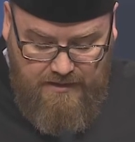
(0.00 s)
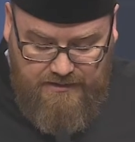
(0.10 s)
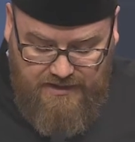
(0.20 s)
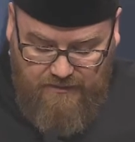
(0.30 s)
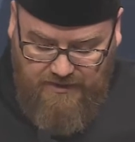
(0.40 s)

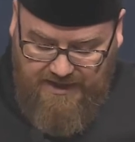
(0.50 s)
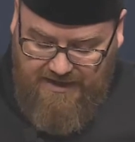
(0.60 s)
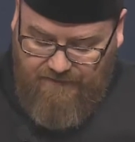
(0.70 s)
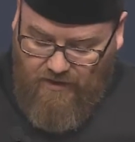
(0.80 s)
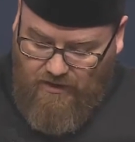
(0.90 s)
They would
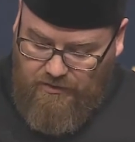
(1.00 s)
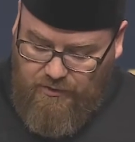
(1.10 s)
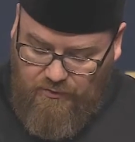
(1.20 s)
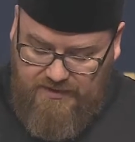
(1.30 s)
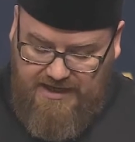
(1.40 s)
have all
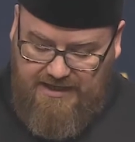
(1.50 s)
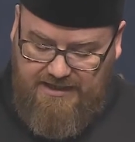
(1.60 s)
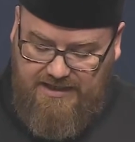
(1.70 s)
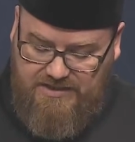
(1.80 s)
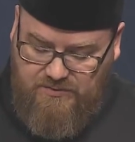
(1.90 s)
known the
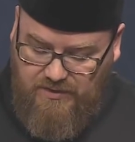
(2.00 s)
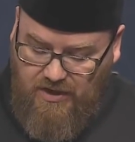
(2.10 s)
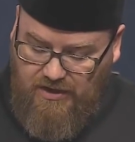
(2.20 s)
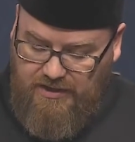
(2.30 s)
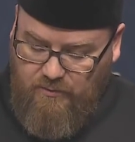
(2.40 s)
etiquettes
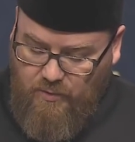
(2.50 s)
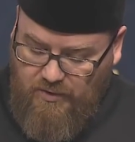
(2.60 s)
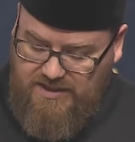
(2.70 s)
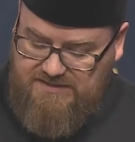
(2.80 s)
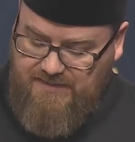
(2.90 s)
regarding
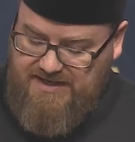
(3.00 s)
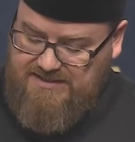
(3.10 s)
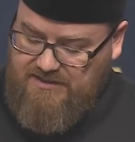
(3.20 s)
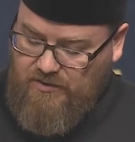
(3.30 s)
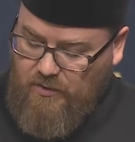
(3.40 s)
war as
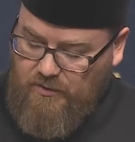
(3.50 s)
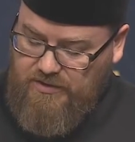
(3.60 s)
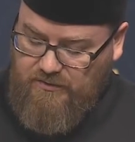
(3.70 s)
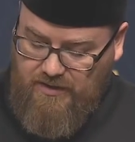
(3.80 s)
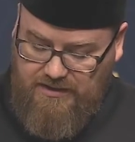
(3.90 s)
based in the Holy
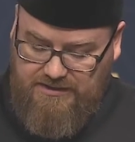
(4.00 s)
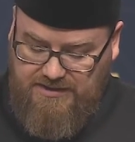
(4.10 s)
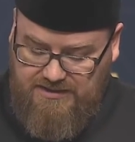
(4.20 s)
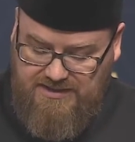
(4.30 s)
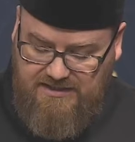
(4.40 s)
Quran and
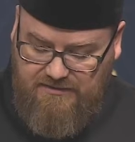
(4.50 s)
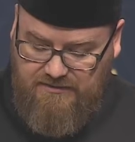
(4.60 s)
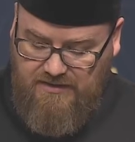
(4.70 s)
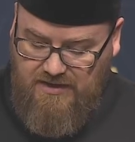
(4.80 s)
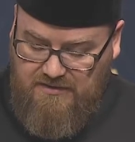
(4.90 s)
Hadith,
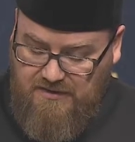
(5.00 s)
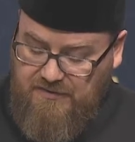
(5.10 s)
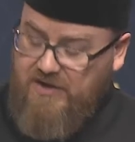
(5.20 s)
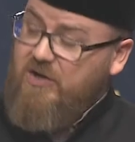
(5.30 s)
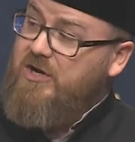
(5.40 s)
that
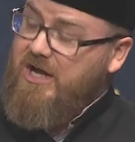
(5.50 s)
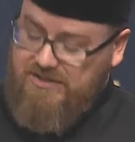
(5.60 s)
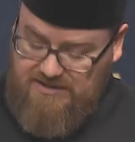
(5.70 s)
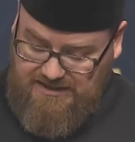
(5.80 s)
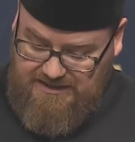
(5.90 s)
they are
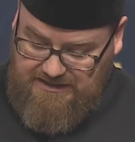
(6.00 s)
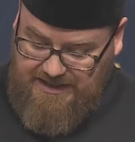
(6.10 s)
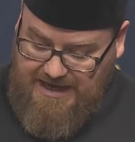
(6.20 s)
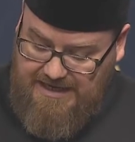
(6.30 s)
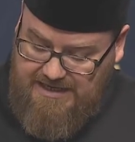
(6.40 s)
not to kill
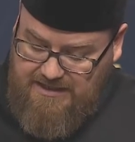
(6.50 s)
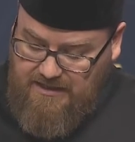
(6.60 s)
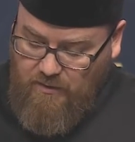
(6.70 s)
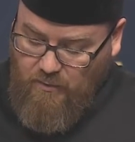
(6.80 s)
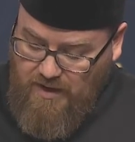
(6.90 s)

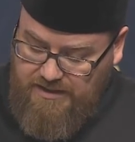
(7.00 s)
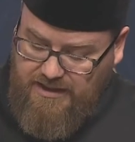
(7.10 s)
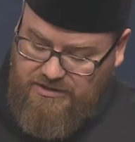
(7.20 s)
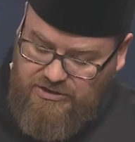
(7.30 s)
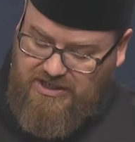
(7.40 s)
anyone
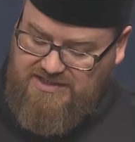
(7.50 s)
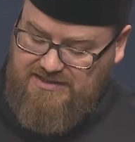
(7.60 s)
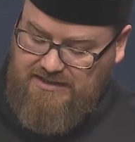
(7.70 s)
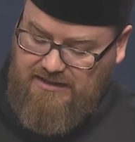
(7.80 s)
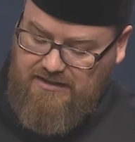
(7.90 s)

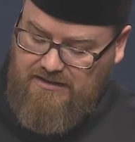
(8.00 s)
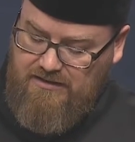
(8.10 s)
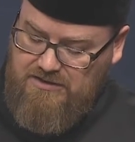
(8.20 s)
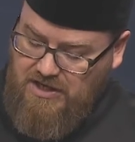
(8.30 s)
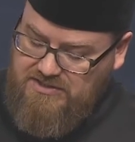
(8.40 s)
unjustly,
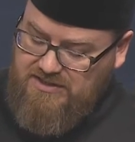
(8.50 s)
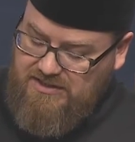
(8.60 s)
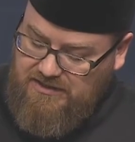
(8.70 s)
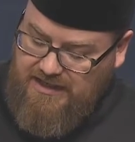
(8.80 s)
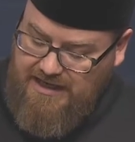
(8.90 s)
not to
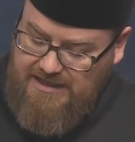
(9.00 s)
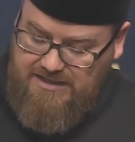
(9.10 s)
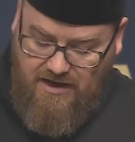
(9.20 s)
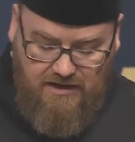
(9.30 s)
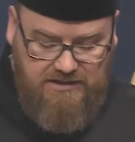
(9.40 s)
kill any
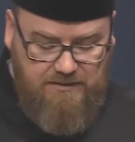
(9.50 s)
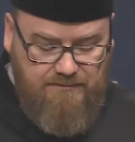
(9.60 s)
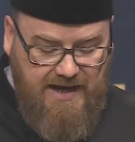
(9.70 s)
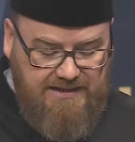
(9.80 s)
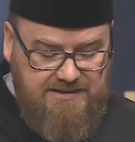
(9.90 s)

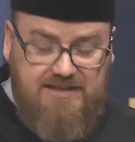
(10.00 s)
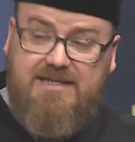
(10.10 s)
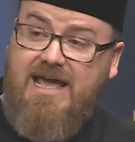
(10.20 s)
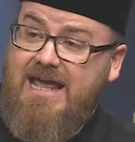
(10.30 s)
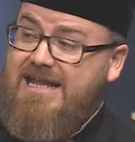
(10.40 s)
non-combatant
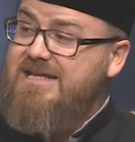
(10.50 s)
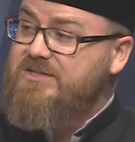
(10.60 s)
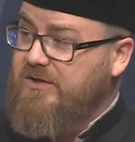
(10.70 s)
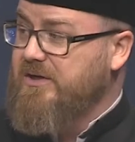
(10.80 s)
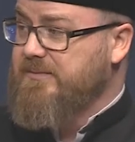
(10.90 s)
in any
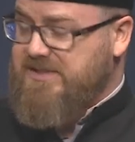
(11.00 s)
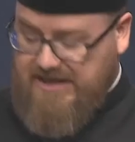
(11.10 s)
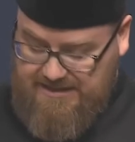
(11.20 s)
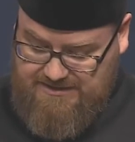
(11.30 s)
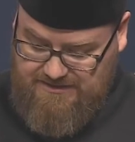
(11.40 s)

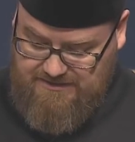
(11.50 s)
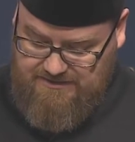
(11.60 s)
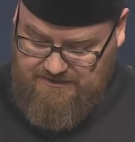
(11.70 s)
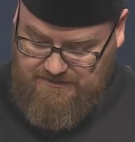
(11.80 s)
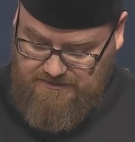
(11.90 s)

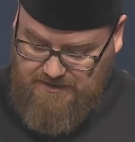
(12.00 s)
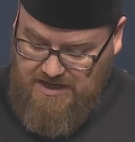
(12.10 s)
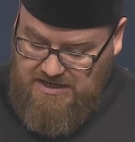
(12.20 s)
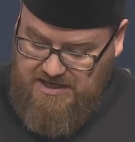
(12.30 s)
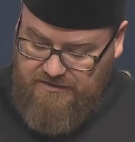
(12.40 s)
circumstances,
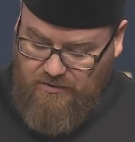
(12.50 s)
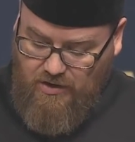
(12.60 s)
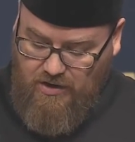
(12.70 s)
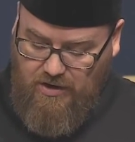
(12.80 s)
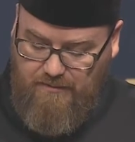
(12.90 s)
neither
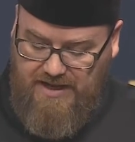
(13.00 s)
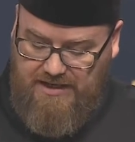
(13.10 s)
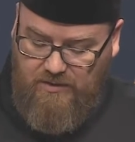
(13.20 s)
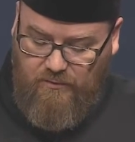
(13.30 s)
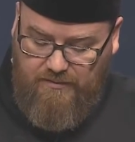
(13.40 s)
harm
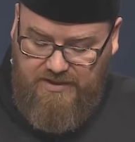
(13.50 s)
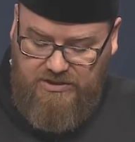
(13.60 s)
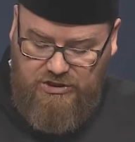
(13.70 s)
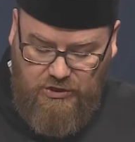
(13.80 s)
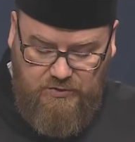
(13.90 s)
any
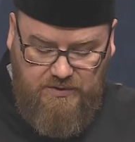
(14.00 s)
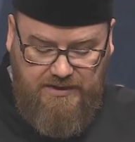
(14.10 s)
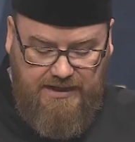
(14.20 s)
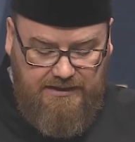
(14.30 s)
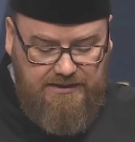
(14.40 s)
women,
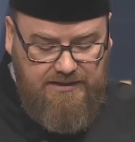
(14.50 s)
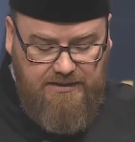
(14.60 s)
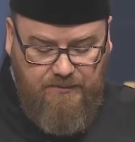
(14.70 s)
children, elderly